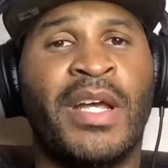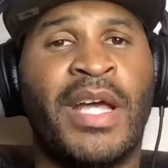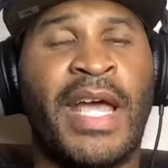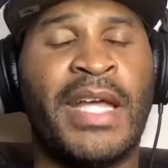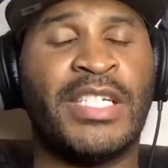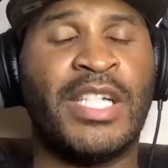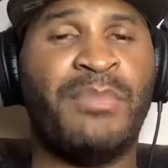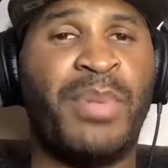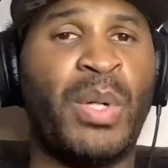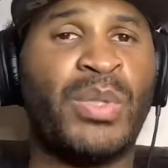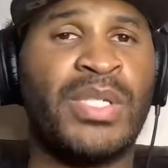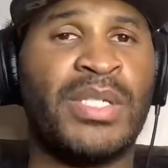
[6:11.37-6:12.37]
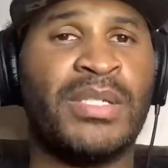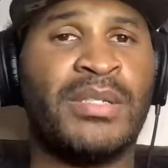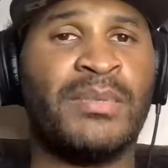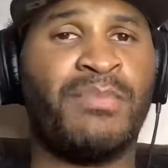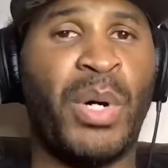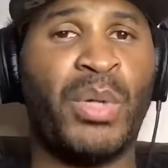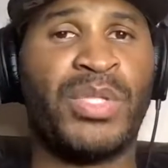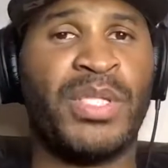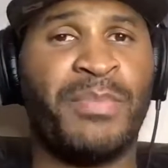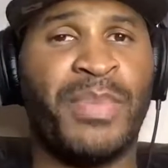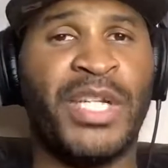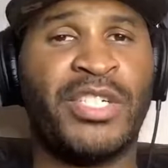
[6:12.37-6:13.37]
and she posted
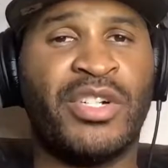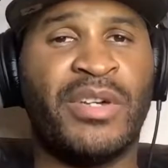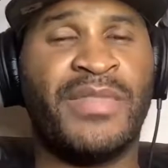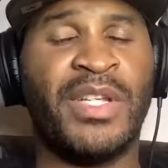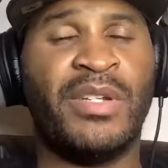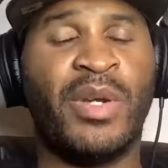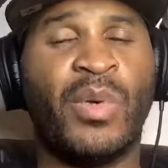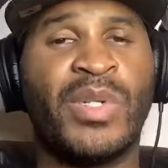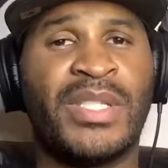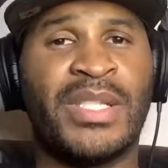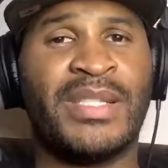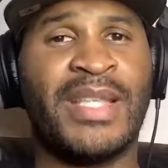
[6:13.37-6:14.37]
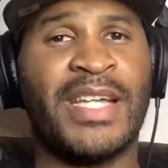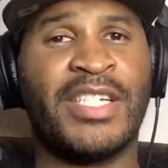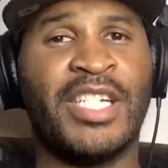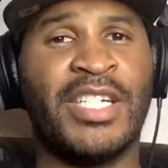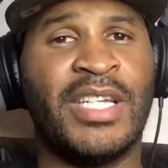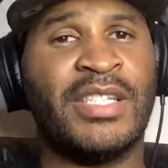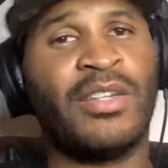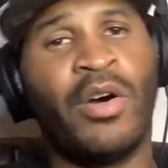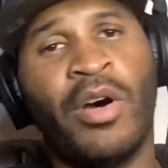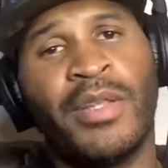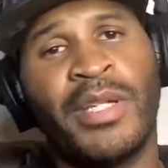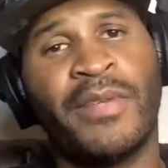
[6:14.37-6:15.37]
a picture of the notices that she did to
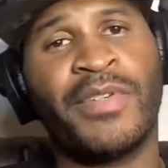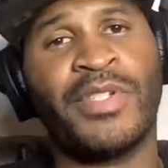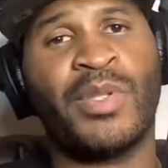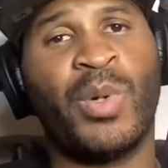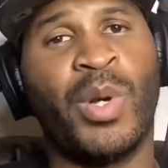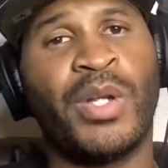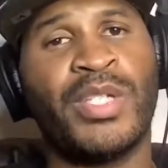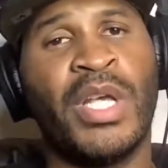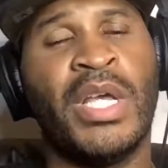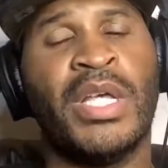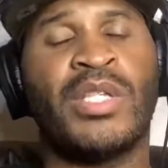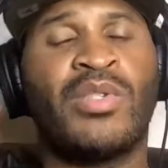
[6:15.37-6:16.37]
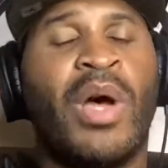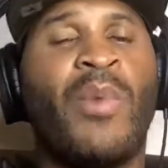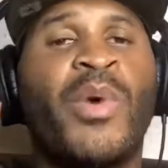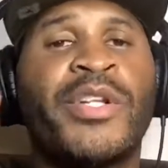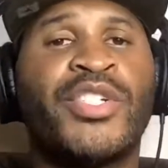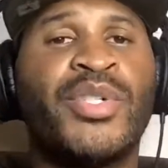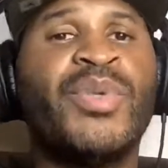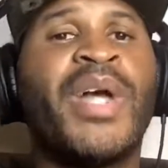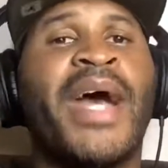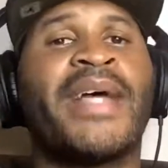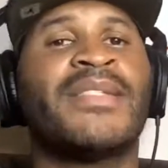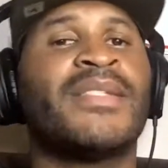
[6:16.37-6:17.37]
all the different stores. So I want you
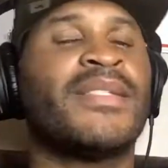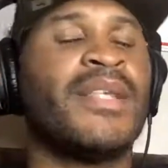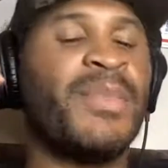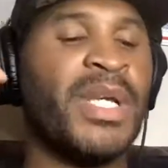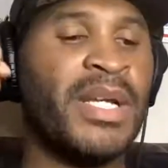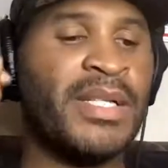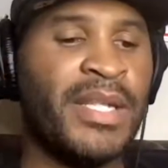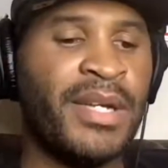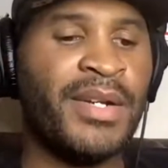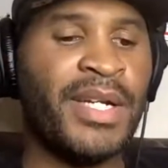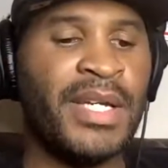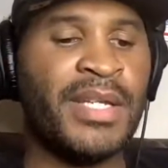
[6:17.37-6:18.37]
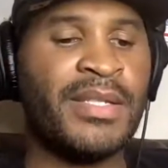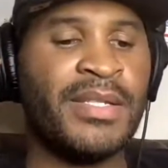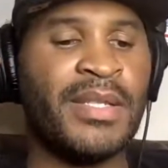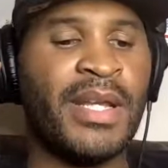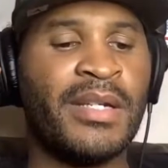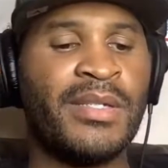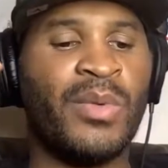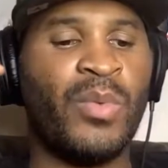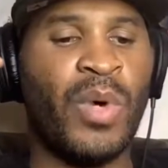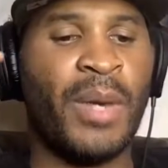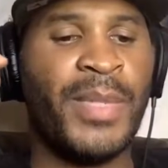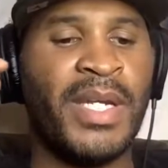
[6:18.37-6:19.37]
guys to see, because here it is. There's a
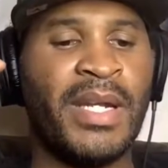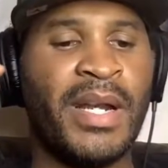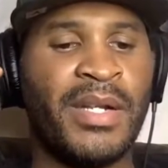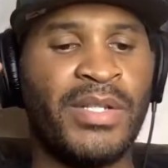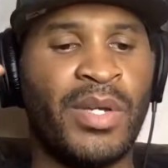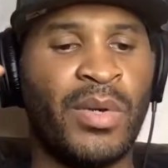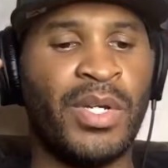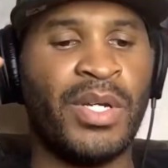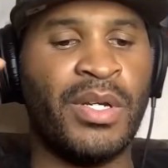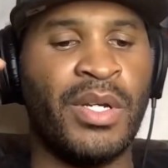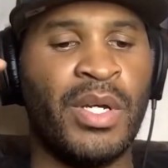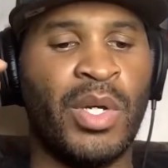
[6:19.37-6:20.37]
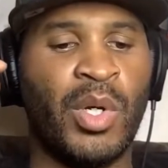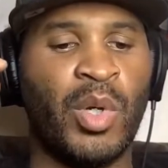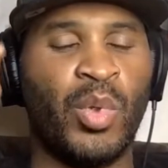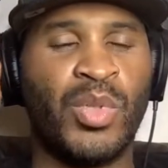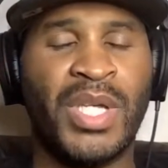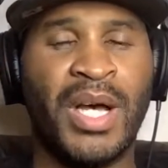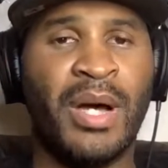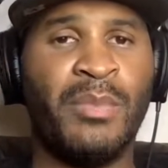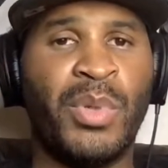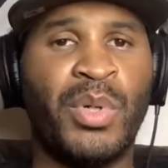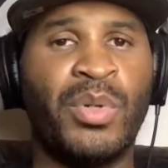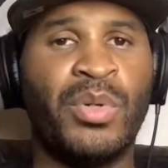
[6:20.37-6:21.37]
woman in Arizona who's
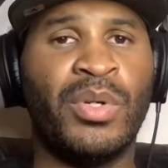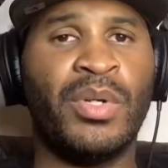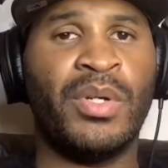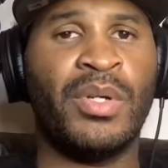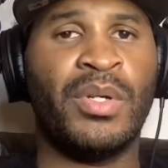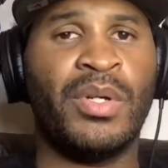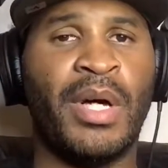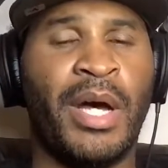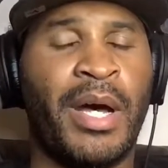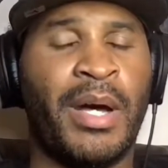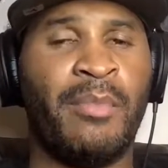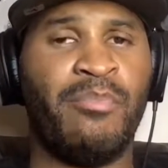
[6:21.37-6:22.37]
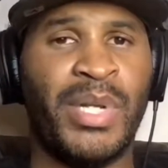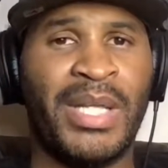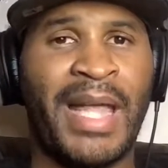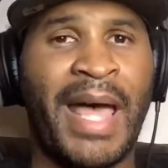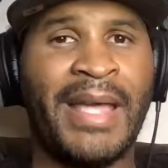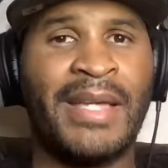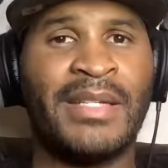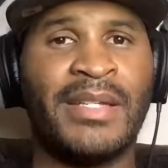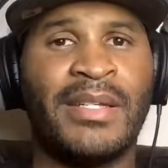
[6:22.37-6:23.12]
humble, polite,